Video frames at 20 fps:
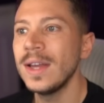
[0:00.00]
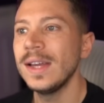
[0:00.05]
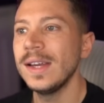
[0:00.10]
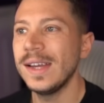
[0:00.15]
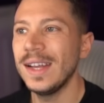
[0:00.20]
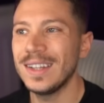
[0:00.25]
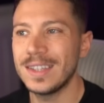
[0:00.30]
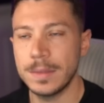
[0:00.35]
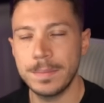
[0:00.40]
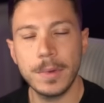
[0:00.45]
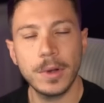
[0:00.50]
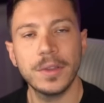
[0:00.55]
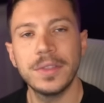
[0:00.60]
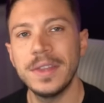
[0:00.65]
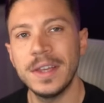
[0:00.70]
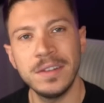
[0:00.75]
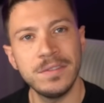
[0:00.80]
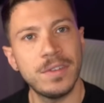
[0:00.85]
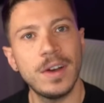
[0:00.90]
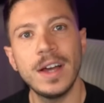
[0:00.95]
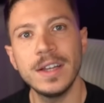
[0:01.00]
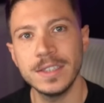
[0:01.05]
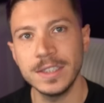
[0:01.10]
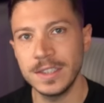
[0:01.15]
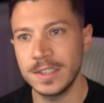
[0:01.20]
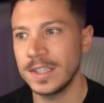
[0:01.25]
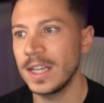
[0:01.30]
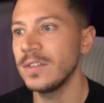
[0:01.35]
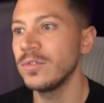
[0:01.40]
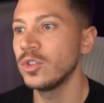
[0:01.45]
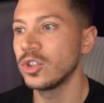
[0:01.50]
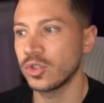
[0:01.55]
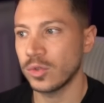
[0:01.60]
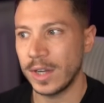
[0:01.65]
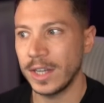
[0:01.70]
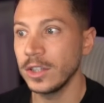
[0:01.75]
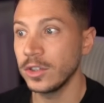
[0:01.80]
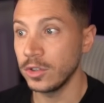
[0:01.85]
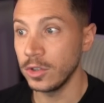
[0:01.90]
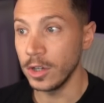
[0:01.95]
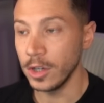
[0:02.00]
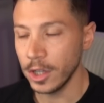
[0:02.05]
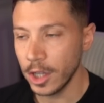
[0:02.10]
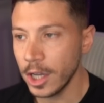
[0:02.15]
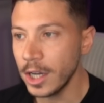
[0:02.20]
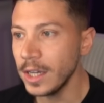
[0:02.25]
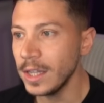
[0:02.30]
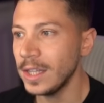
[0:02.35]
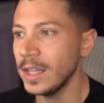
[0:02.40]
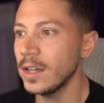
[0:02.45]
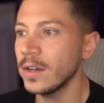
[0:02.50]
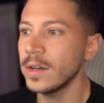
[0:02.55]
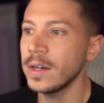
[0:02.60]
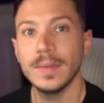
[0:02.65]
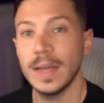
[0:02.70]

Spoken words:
it's about the advice itself we're trying to learn here.